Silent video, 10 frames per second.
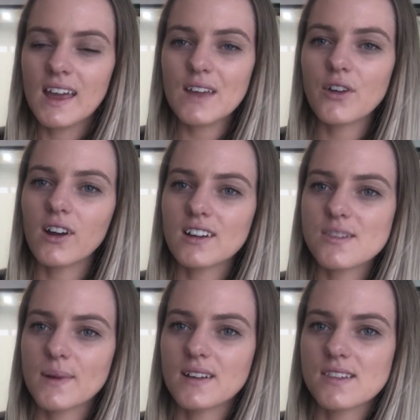If her
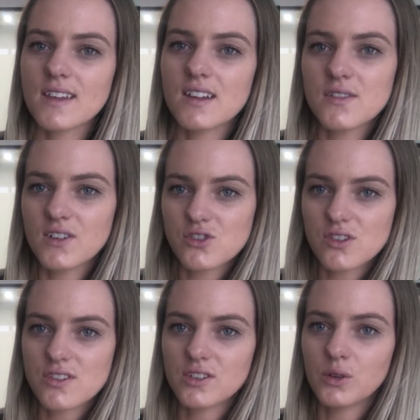experience sounds of
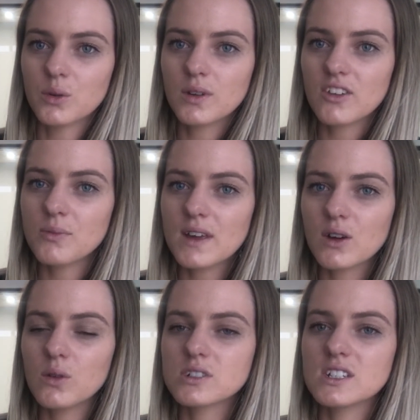interest at all, give me
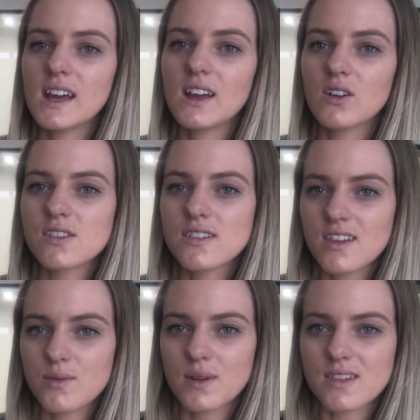a call today on
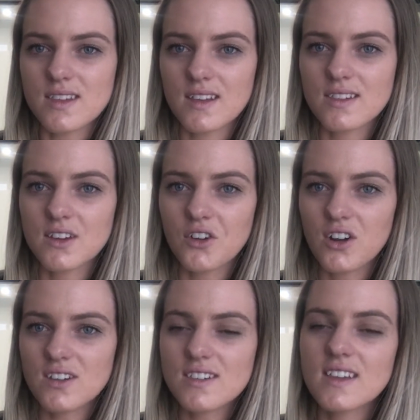6160